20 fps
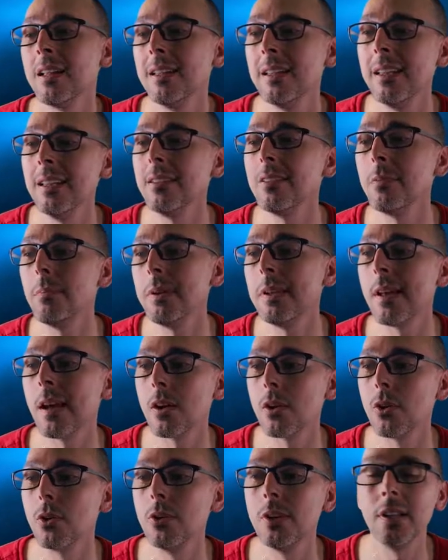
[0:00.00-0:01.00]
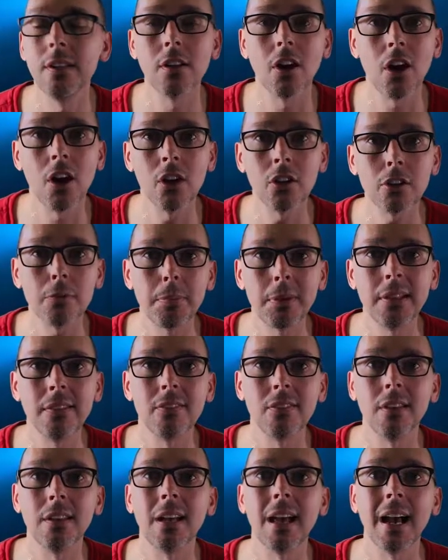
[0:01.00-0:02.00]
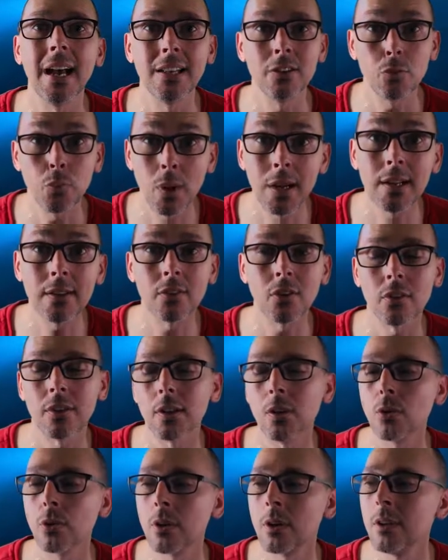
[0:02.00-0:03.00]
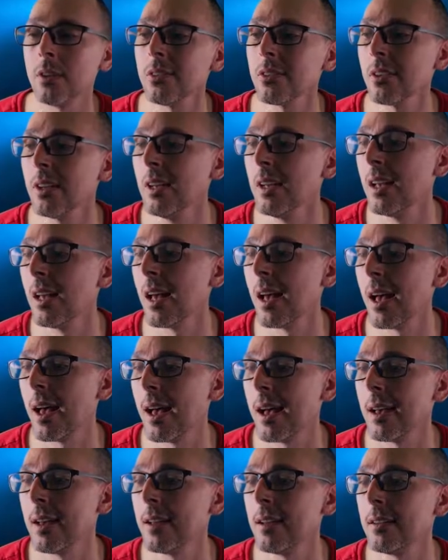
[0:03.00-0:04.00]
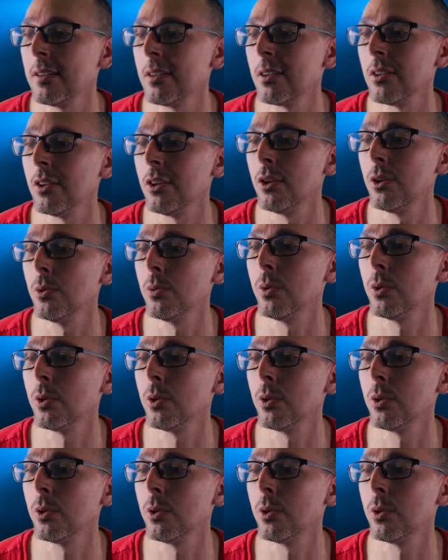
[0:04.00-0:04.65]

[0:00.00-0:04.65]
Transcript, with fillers: needs to be downloaded on the P C as well as on the Oculus, and you